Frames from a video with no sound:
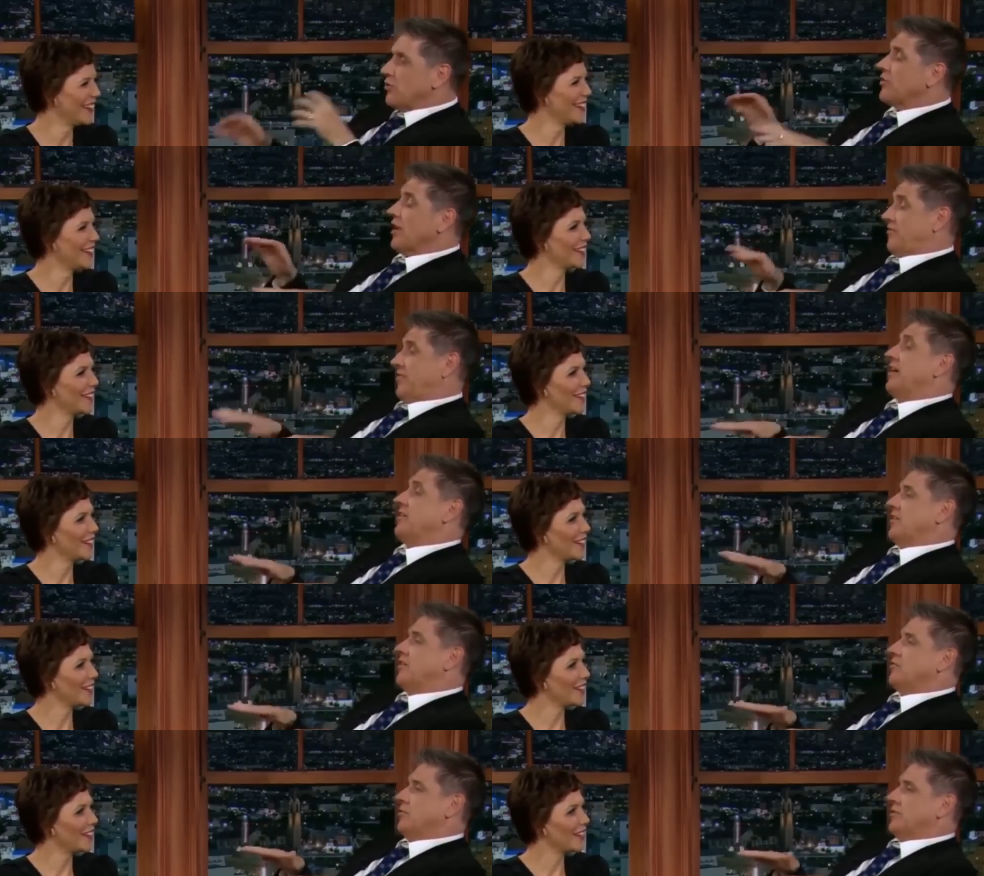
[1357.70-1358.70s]
Speaker 1: So you've got a
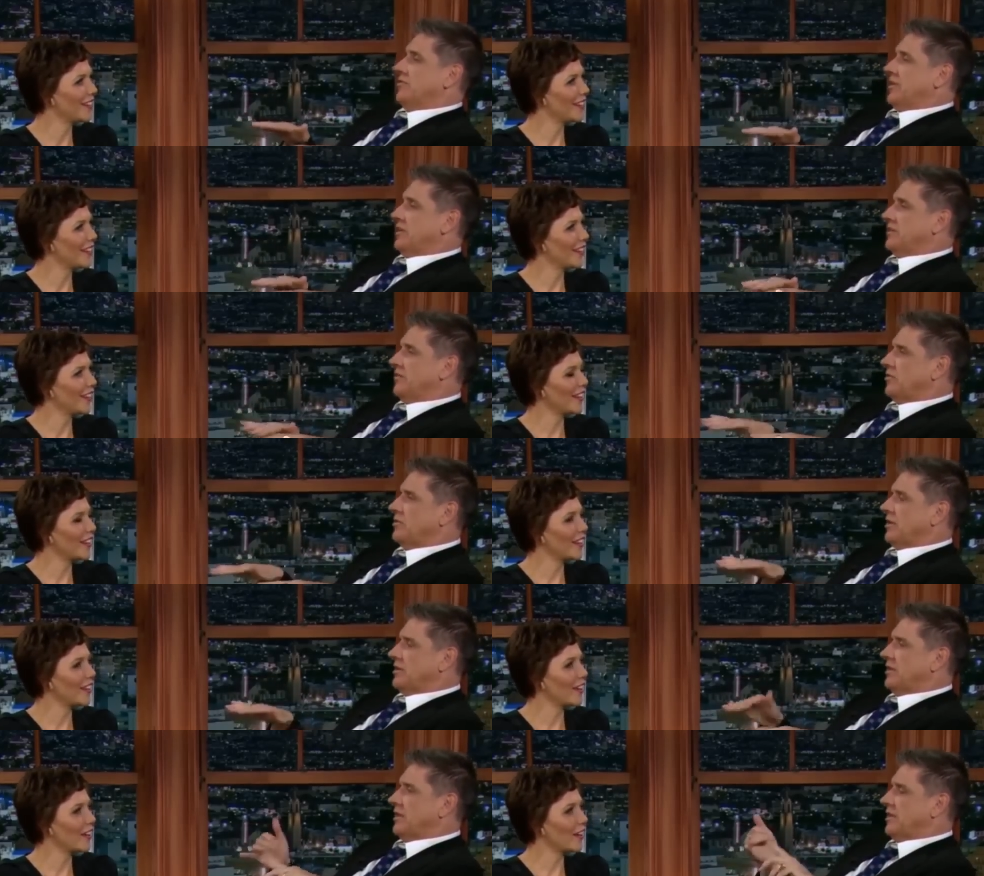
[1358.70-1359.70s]
very young one, right? Have you
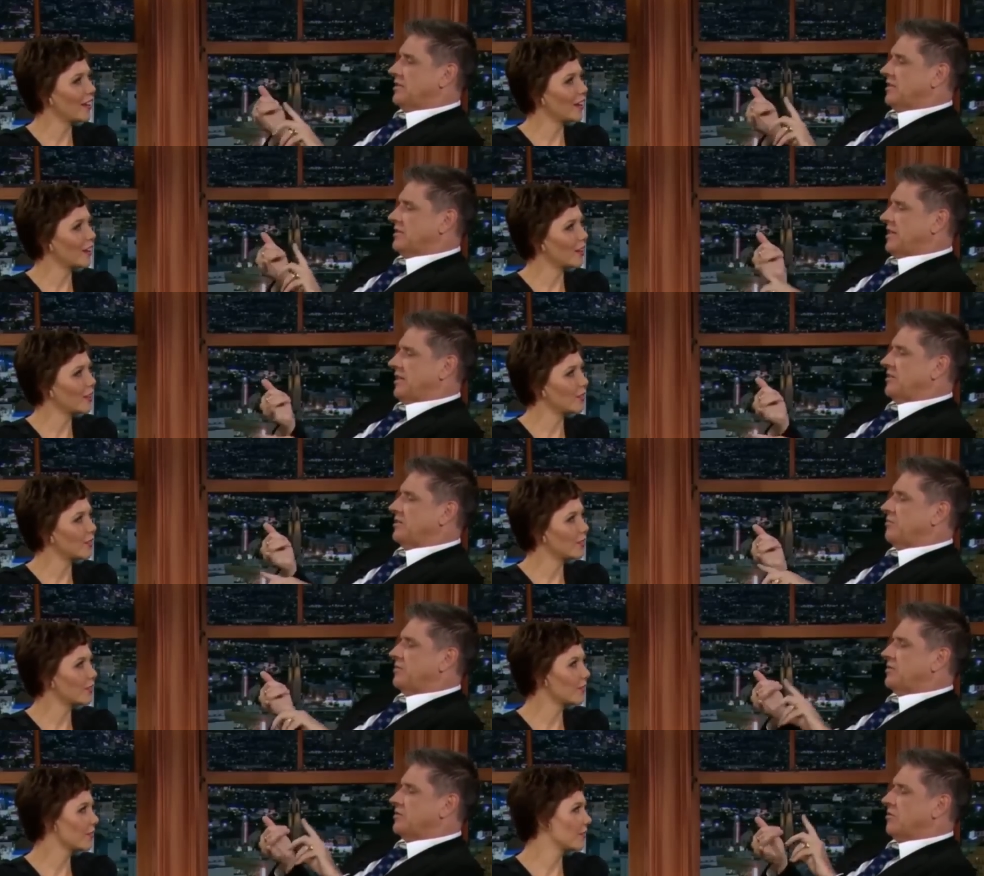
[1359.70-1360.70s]
done, is it
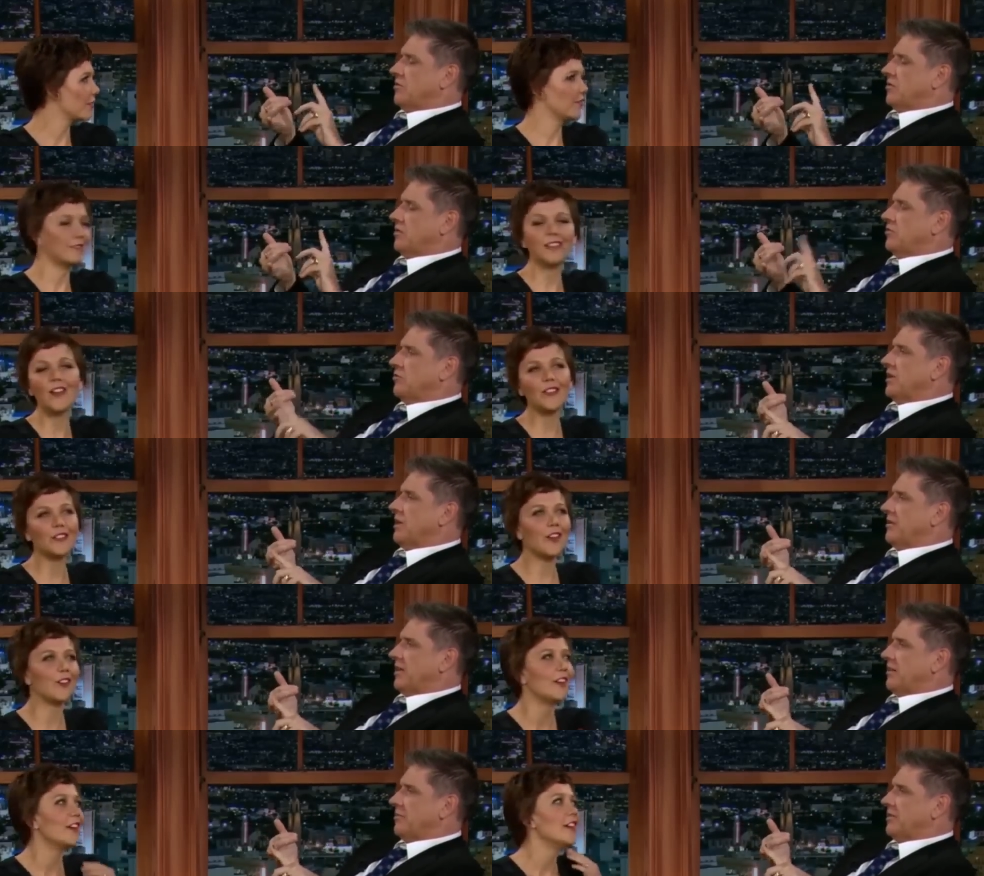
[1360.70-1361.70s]
Teletubbies or
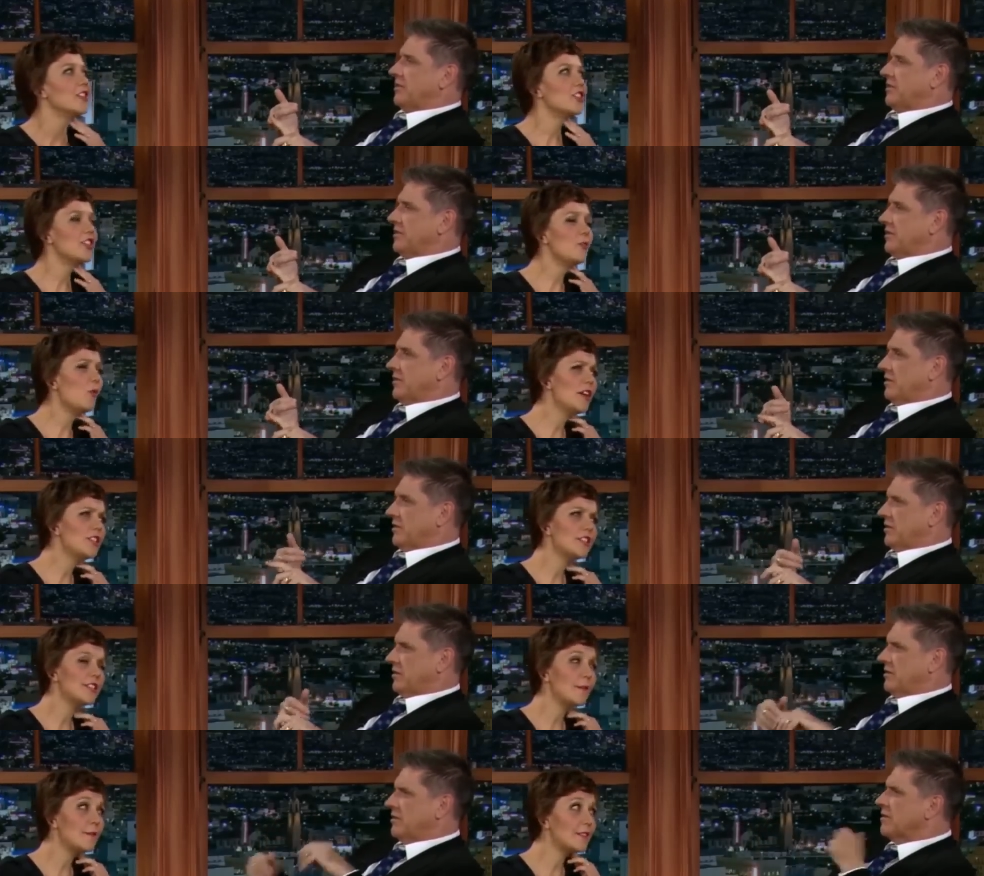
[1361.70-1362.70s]
Speaker 2: Gabba Gabba? She
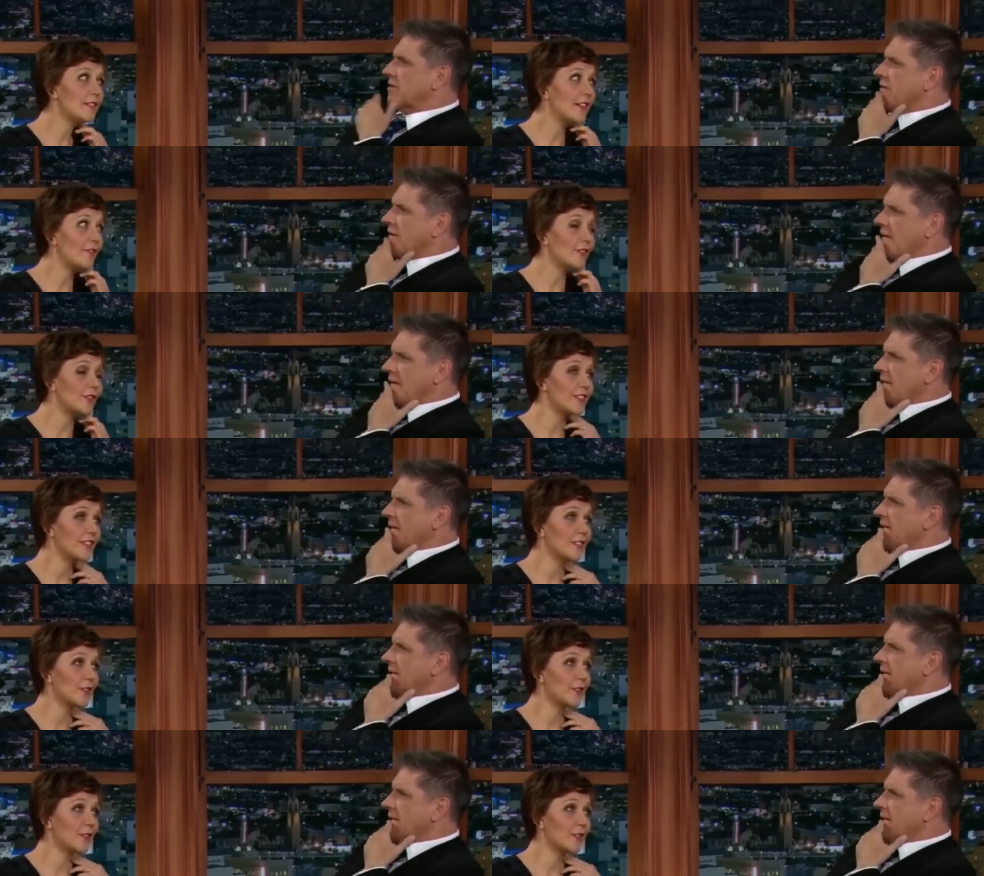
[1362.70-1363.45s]
watches some of the stuff her